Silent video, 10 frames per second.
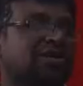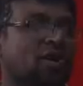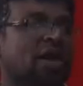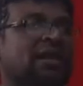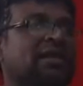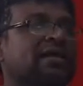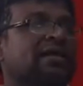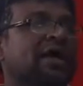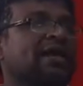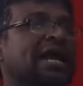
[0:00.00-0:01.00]
tall
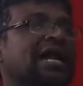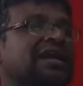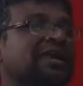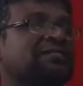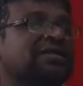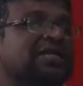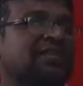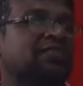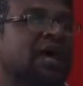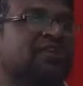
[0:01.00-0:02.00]
or 100%
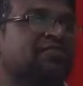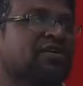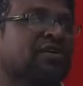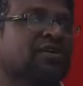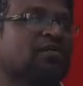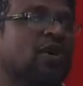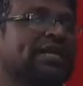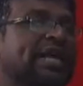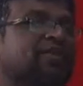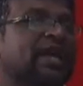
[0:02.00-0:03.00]
dwarf, what
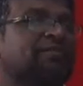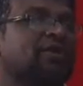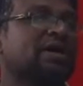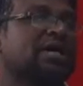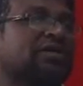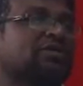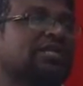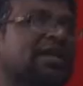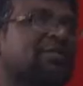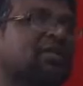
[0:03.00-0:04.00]
can you come to a
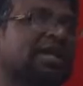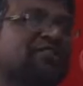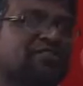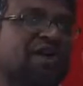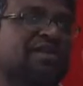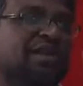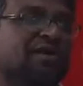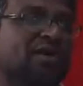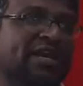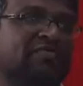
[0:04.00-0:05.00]
conclusion about F1
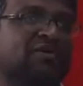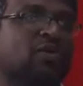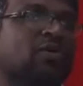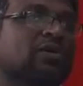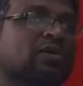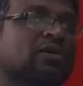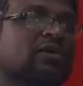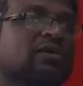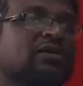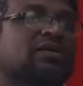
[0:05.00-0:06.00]
or F2?
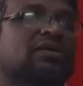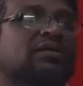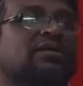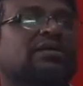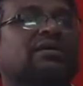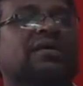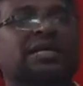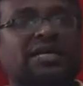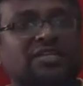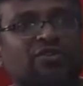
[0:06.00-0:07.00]

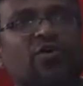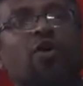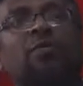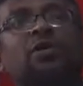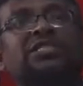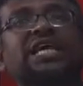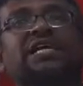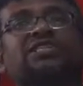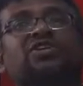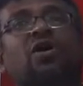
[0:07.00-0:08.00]
It is
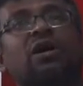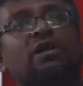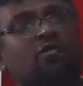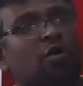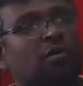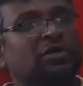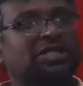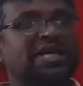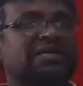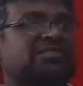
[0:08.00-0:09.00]
homozygous tall or
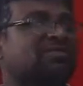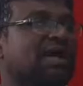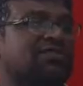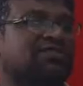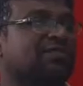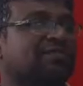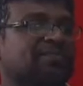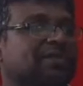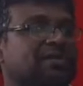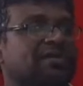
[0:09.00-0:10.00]
homozygous dwarf.
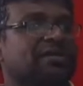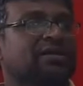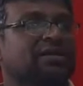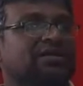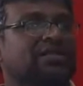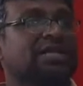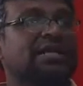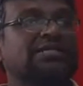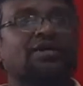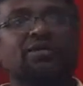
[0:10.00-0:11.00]
So that
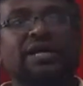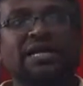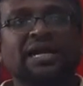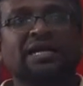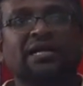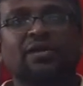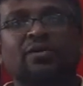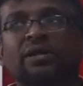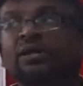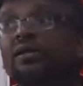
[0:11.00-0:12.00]
is how you can
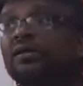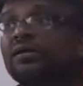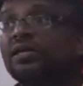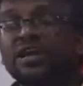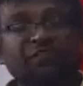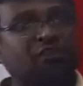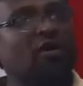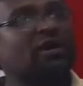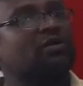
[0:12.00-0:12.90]
conclude. If you are